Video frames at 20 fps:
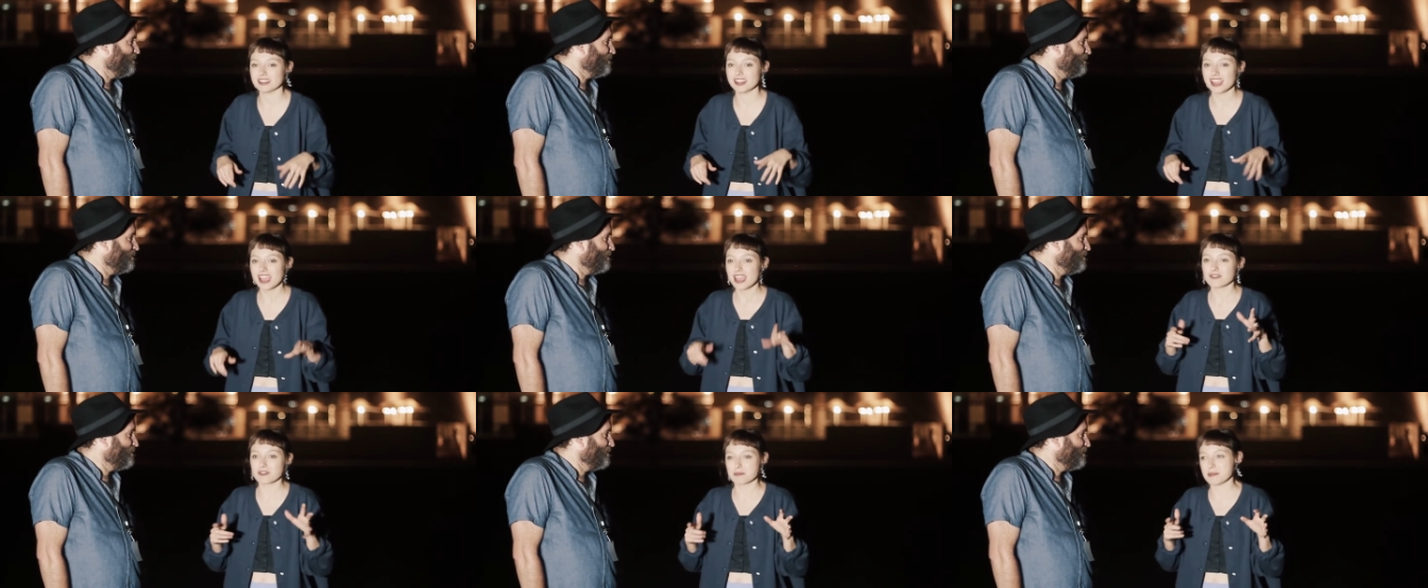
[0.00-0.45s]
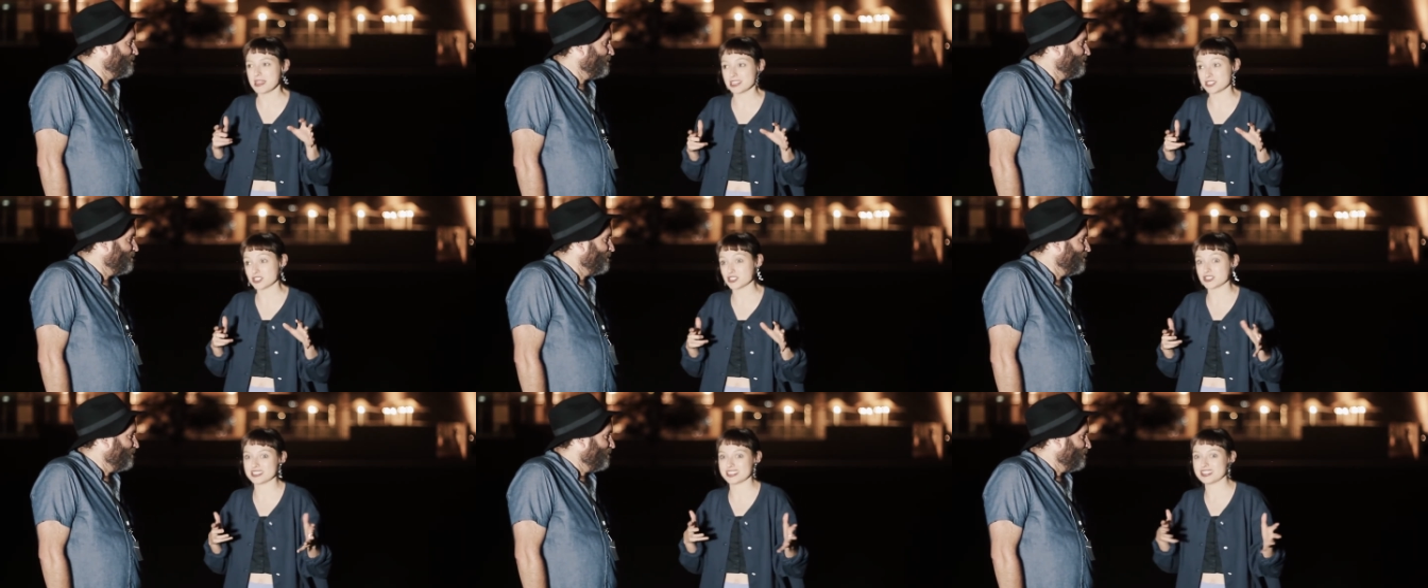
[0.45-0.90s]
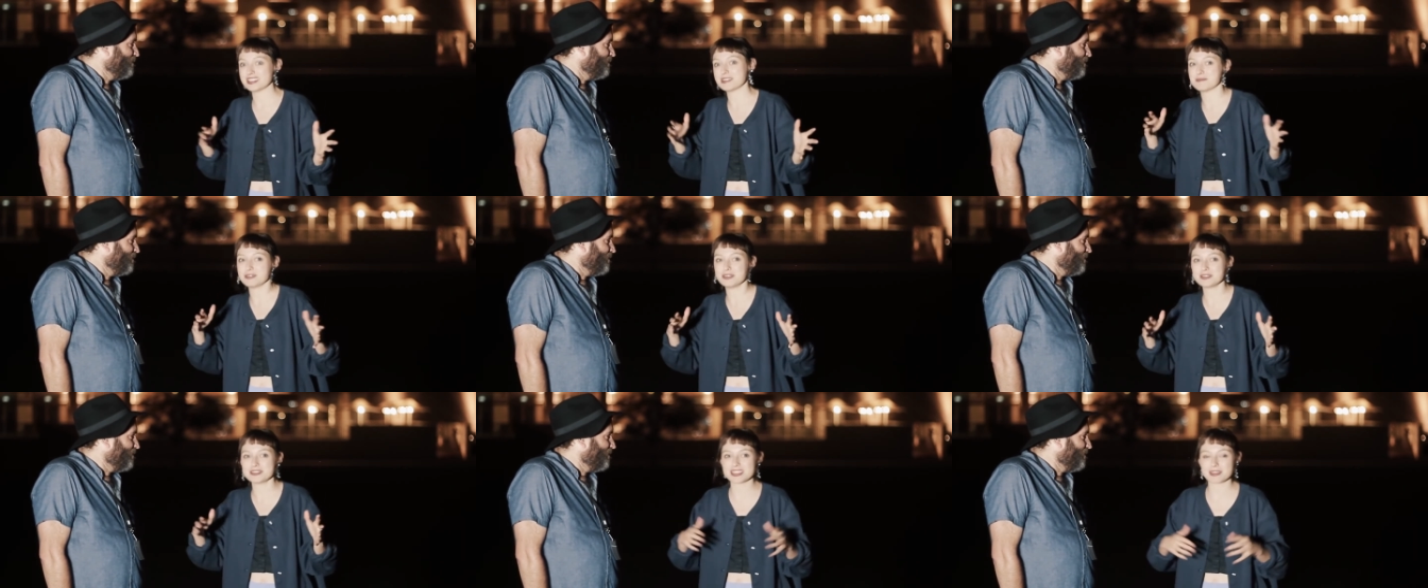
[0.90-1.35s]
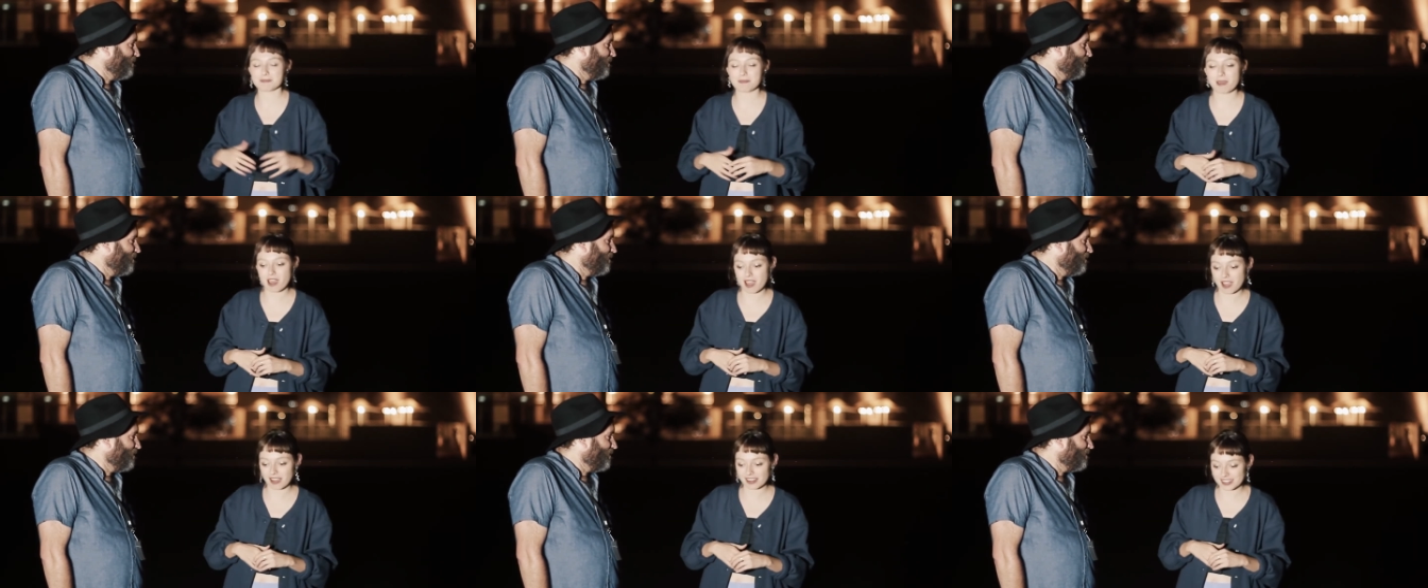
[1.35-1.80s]
and for me it's just in the music
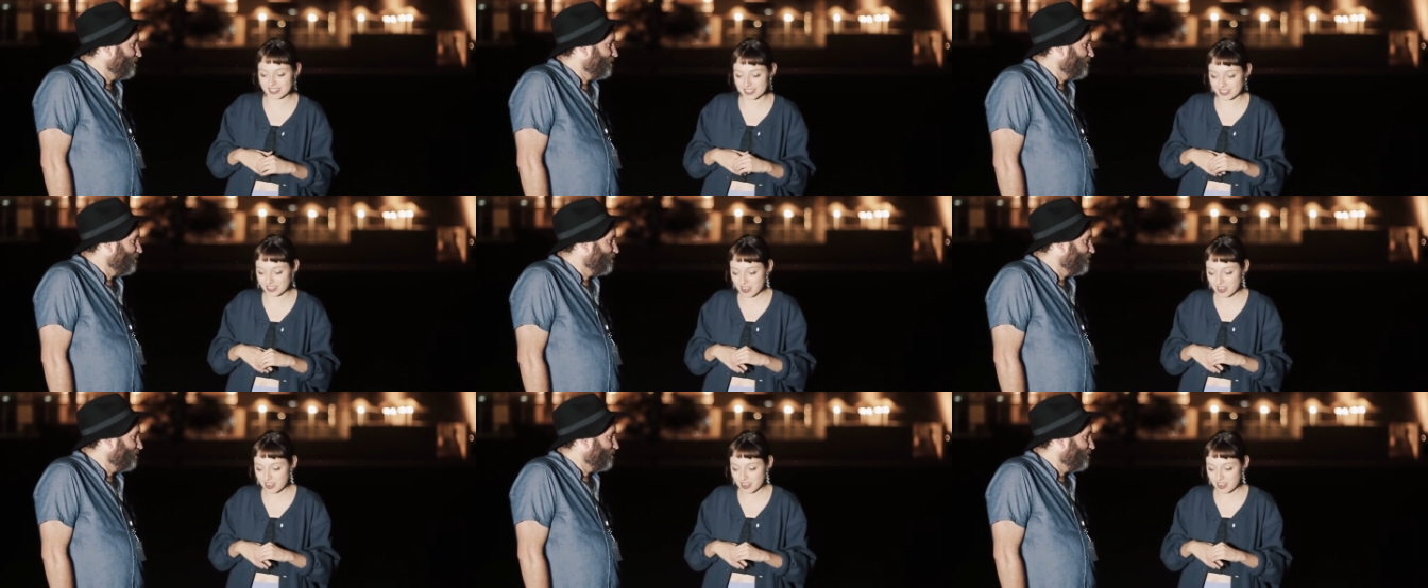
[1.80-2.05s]
part.